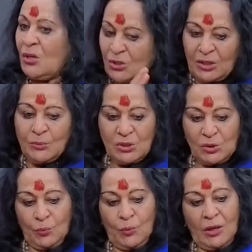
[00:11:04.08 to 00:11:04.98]
She was
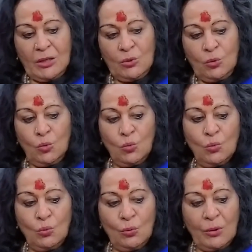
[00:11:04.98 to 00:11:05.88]
the one
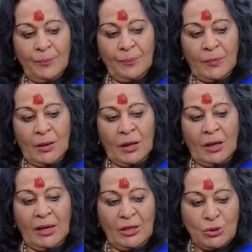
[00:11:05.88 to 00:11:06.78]
who
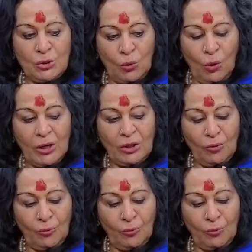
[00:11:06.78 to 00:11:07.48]
enjoyed